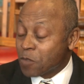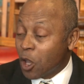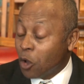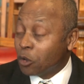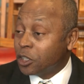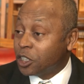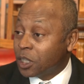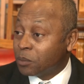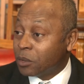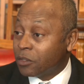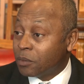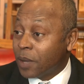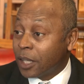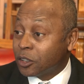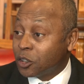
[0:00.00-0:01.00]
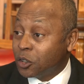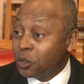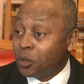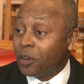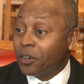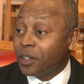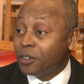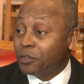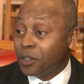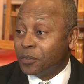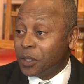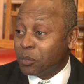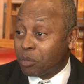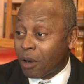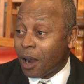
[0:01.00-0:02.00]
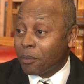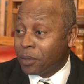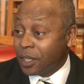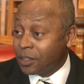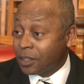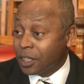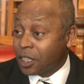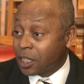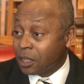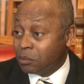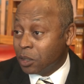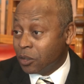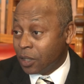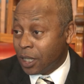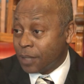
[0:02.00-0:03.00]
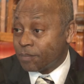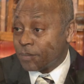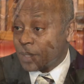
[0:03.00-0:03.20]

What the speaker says: ownership of about 250 properties in the community.